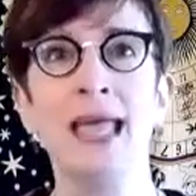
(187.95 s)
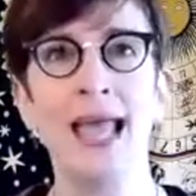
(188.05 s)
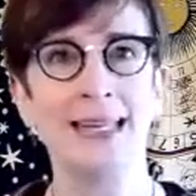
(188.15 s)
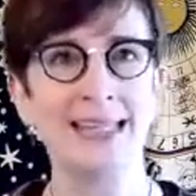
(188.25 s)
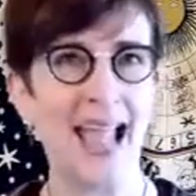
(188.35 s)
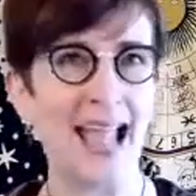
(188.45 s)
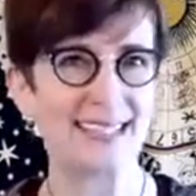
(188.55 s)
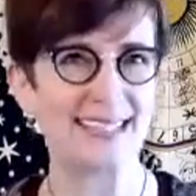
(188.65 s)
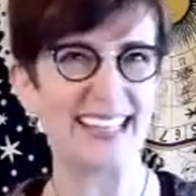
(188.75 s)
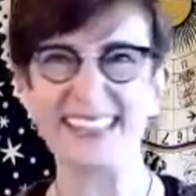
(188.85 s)
and it has
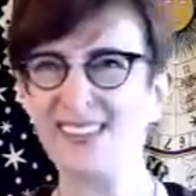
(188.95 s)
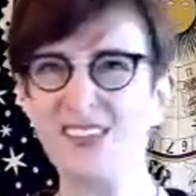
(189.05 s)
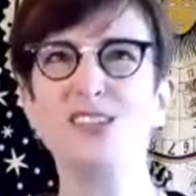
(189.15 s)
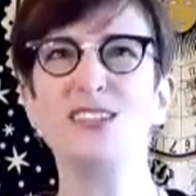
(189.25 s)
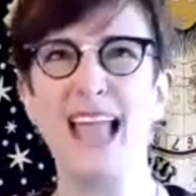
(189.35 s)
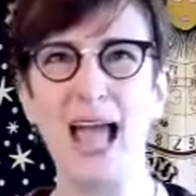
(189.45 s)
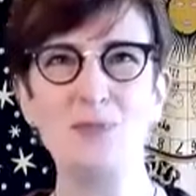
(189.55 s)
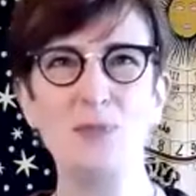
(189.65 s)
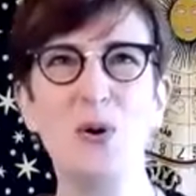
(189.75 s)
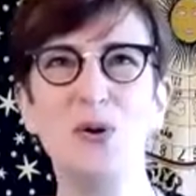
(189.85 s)
like the little
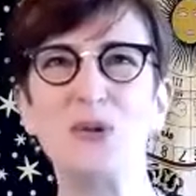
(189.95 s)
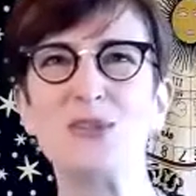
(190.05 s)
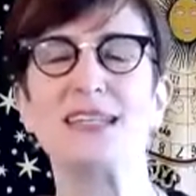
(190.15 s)
tadpoles.